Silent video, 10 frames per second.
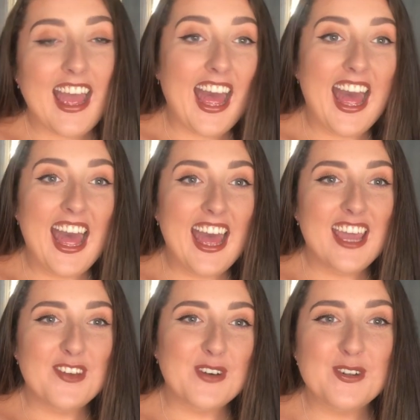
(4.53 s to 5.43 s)

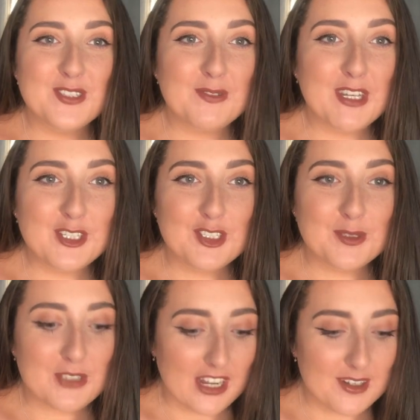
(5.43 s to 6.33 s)
Hi, welcome to my
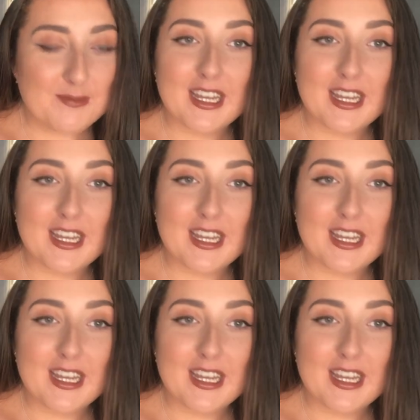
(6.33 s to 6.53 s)
YouTube channel.